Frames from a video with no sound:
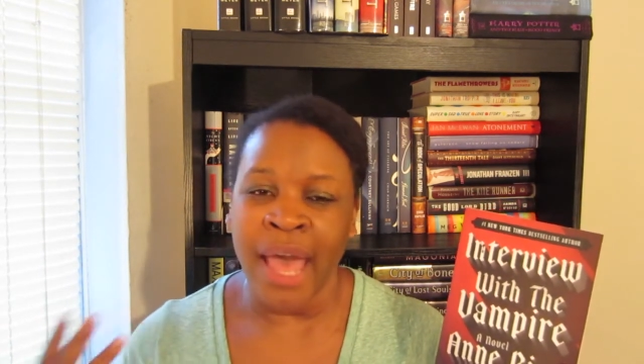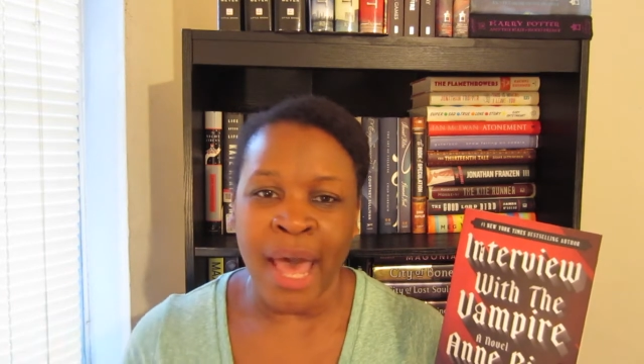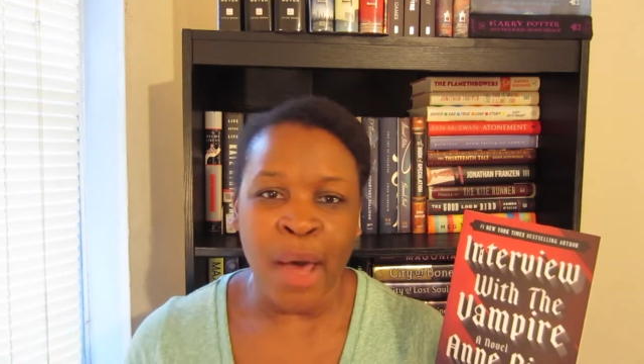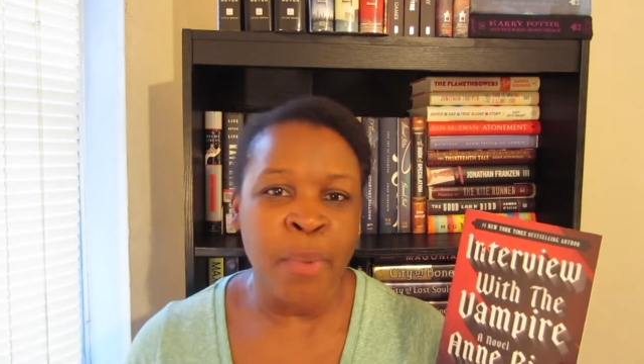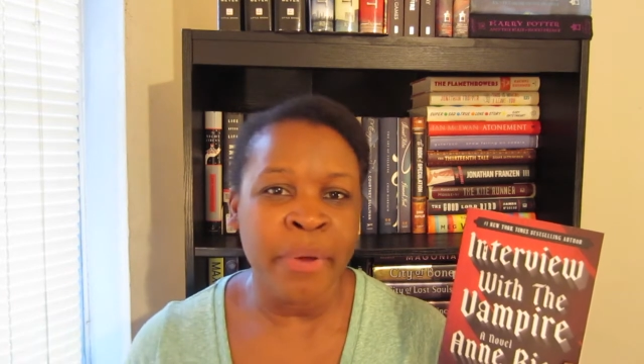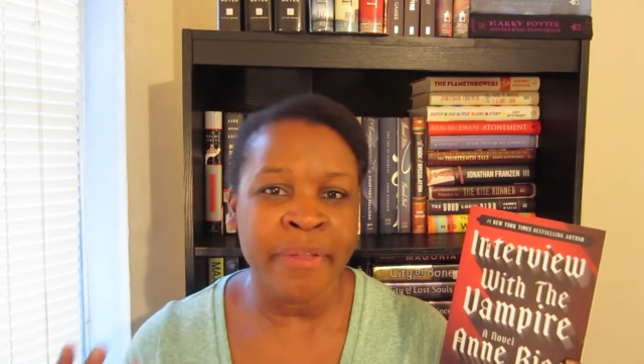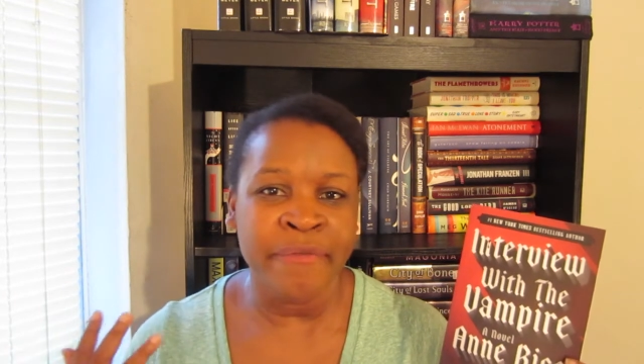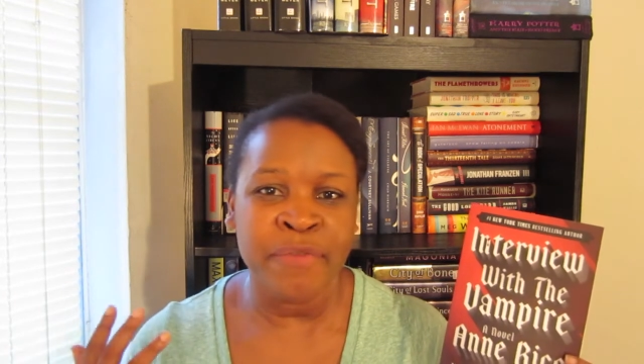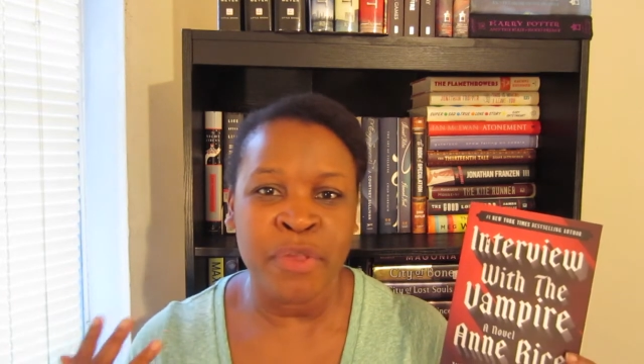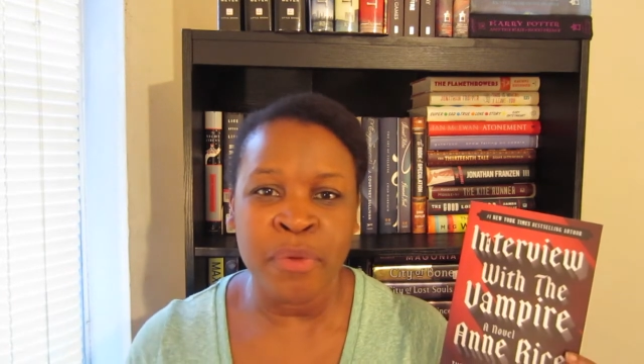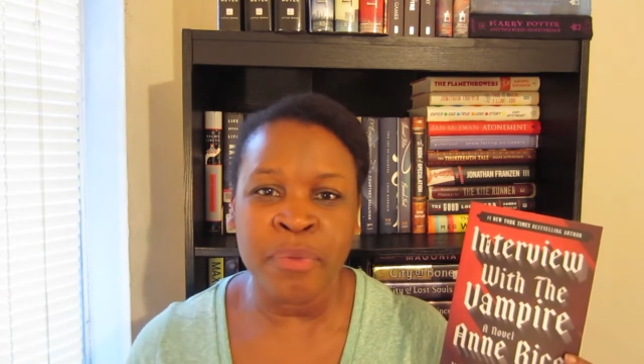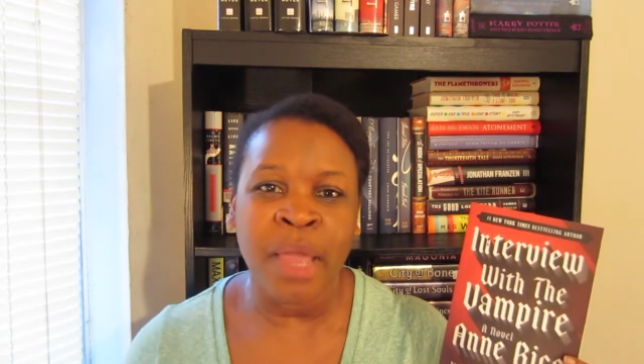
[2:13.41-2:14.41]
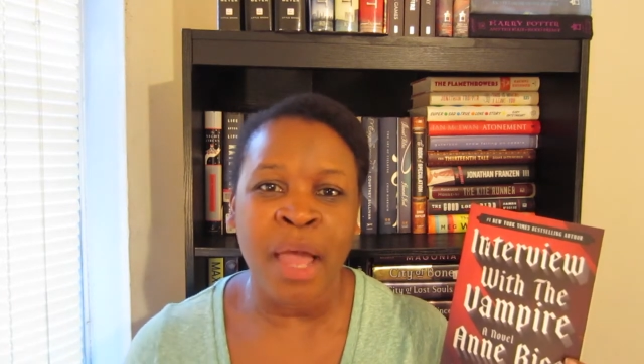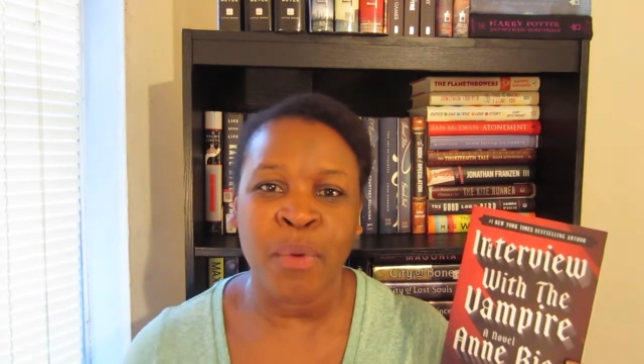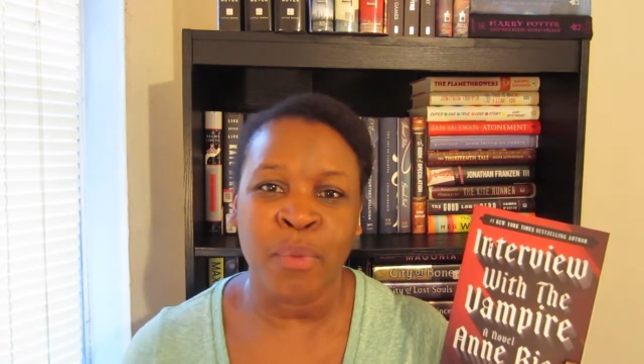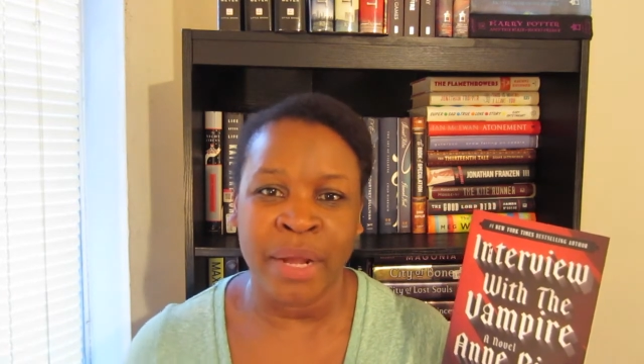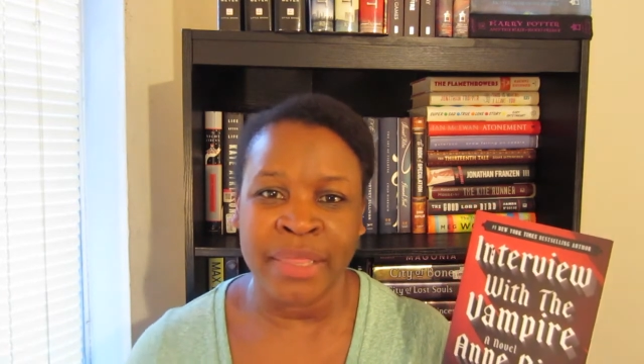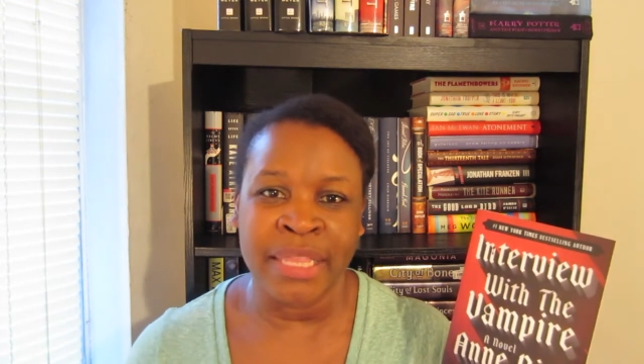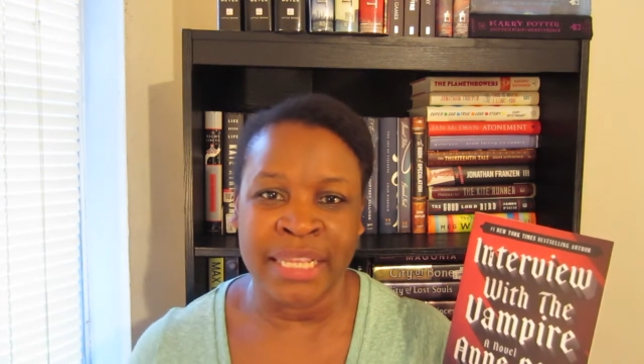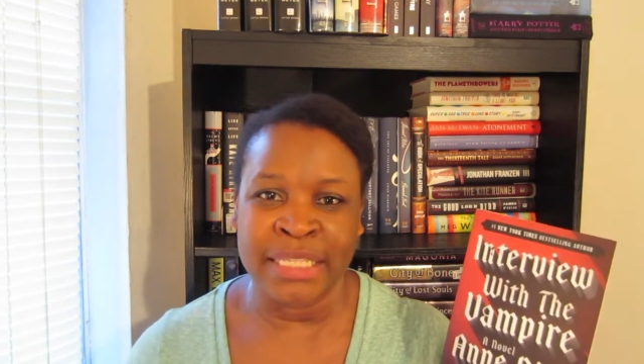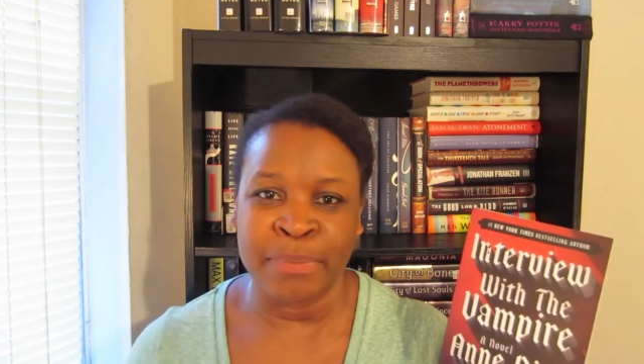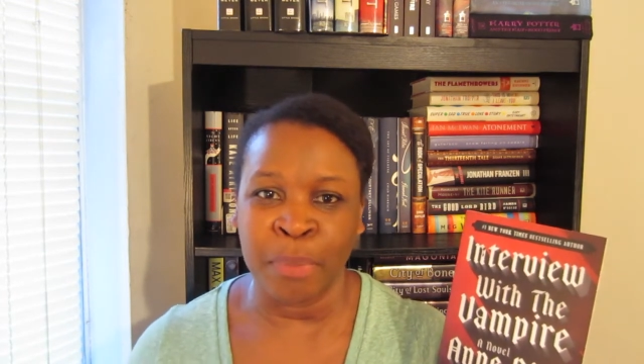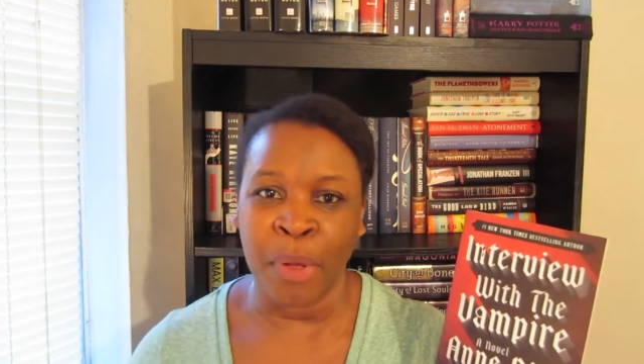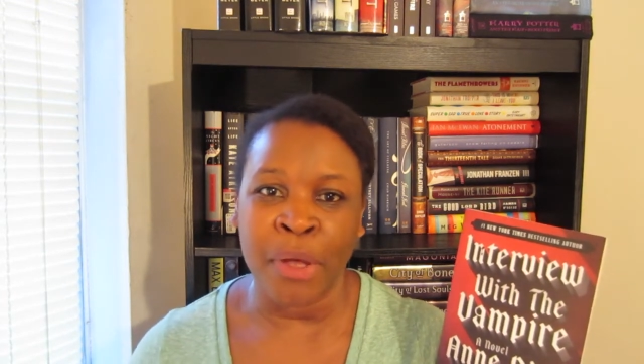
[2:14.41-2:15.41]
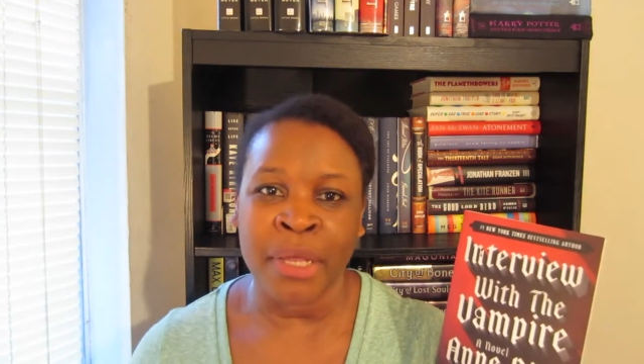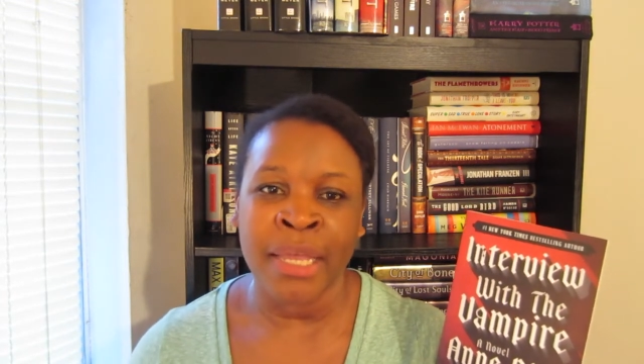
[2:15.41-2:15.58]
how have you not read this book?